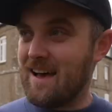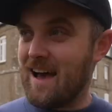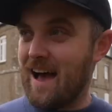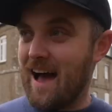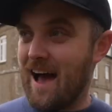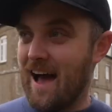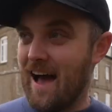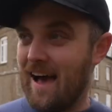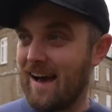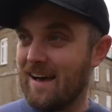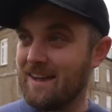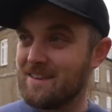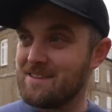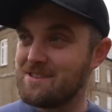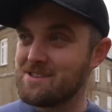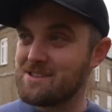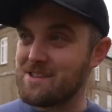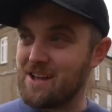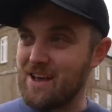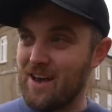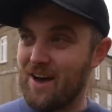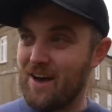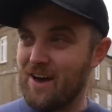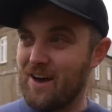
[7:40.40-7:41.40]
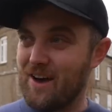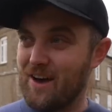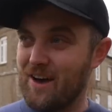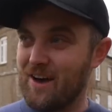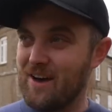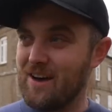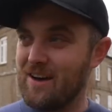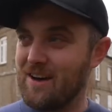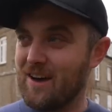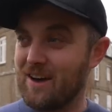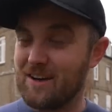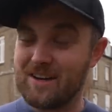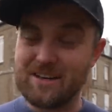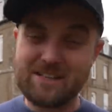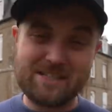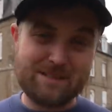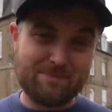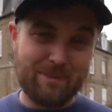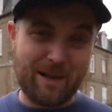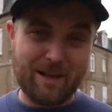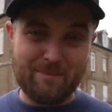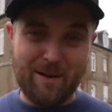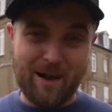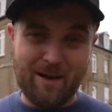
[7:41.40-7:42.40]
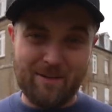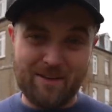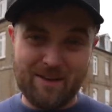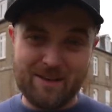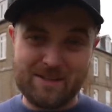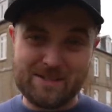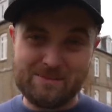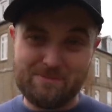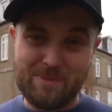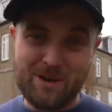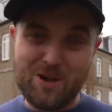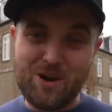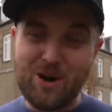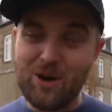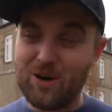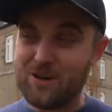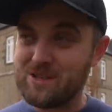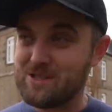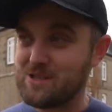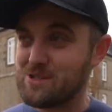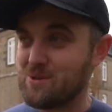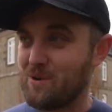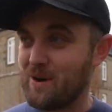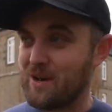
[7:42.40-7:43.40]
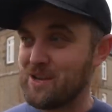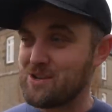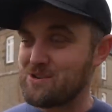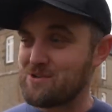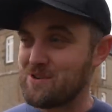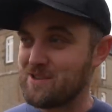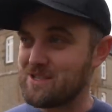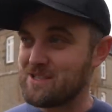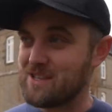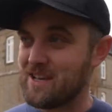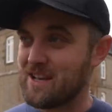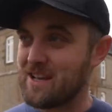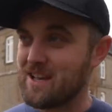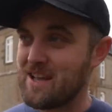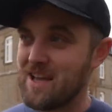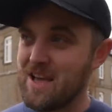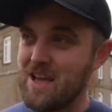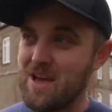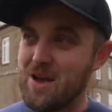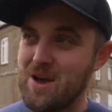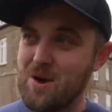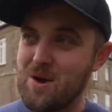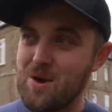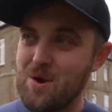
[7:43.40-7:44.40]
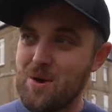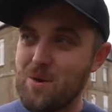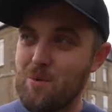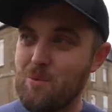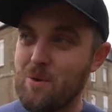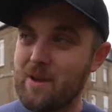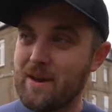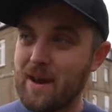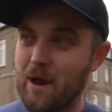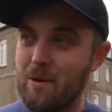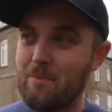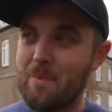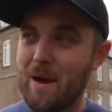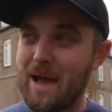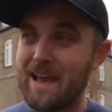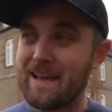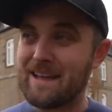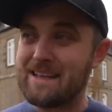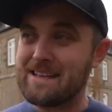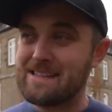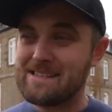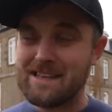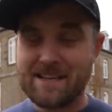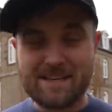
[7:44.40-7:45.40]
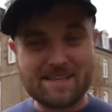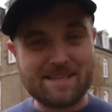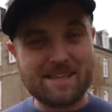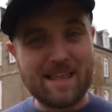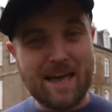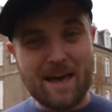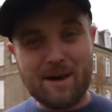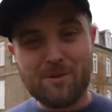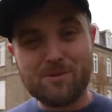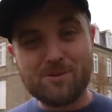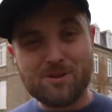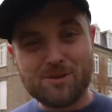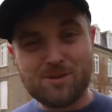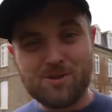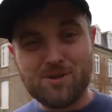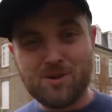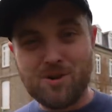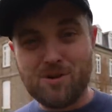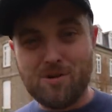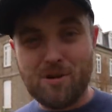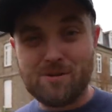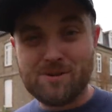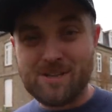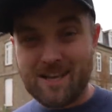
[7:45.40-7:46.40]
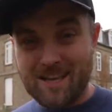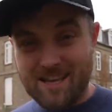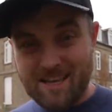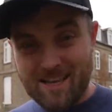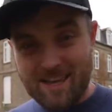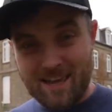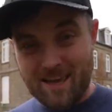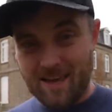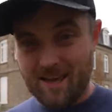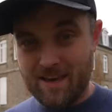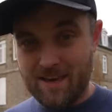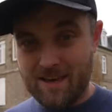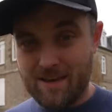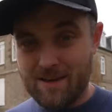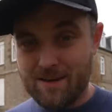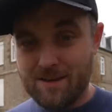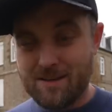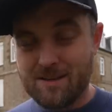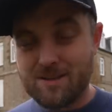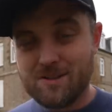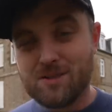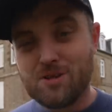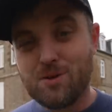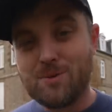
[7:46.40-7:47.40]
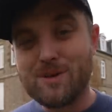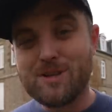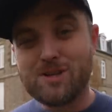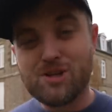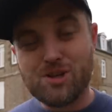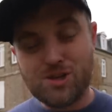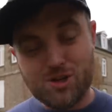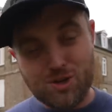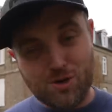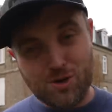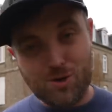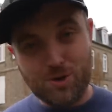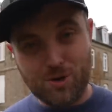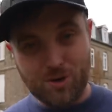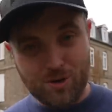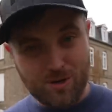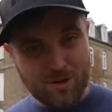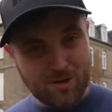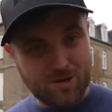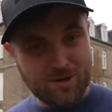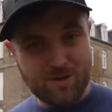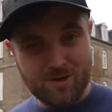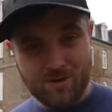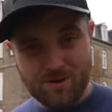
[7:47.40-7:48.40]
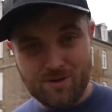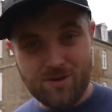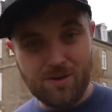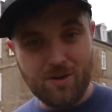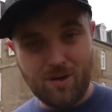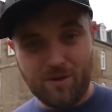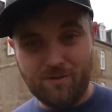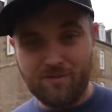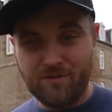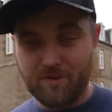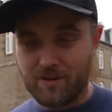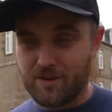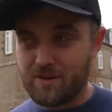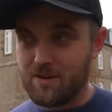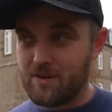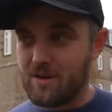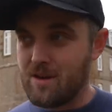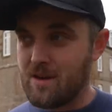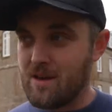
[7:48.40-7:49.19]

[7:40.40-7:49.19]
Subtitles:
And I'll explain about this because it's quite interesting. We're now paying 6,000 euros a year to insure the convent.